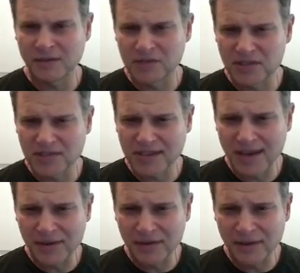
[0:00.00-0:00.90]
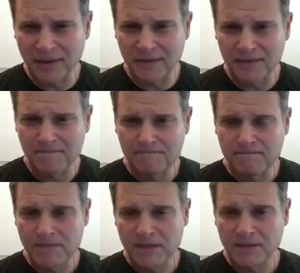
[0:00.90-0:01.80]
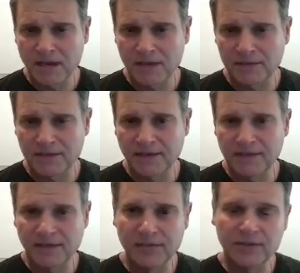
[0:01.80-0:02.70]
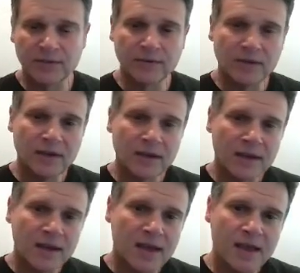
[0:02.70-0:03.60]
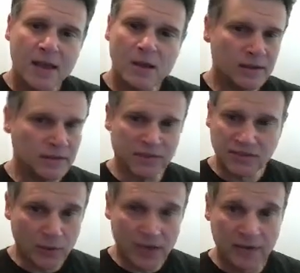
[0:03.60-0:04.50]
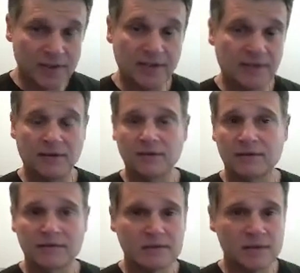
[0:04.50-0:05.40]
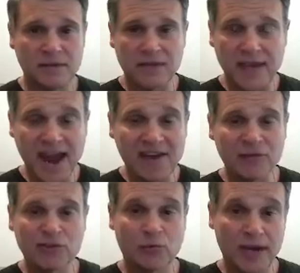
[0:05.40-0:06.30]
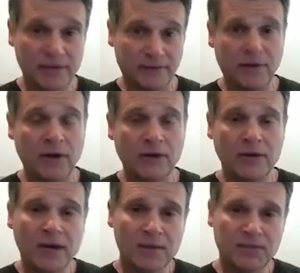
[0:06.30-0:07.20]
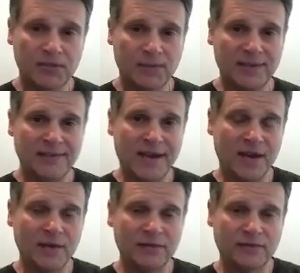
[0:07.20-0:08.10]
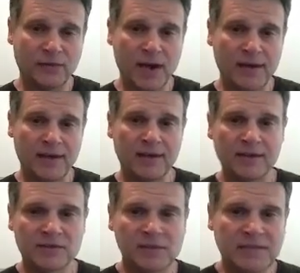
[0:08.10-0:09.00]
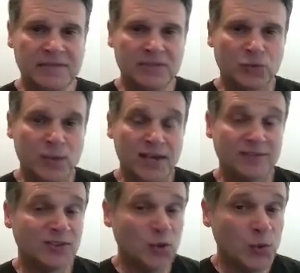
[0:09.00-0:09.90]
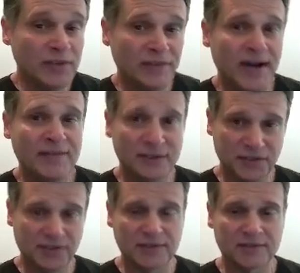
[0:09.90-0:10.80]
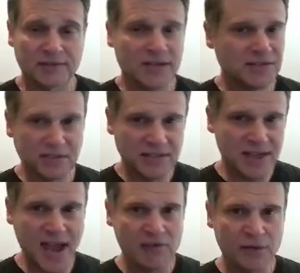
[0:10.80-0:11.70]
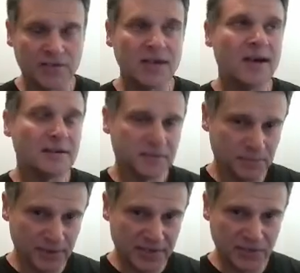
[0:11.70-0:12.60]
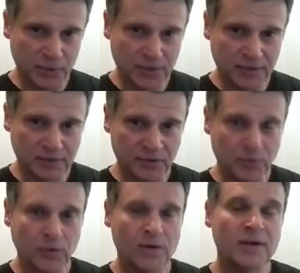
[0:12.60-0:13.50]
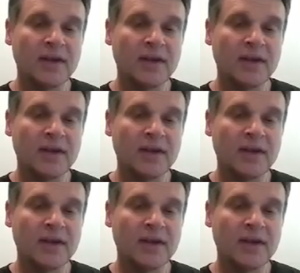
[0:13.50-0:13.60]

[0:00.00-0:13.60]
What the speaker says: just south of DFW, this whole area here, the average rainfall between now and Friday is going to be between 2 and 5 inches. That's just the average. Some places will get a little more,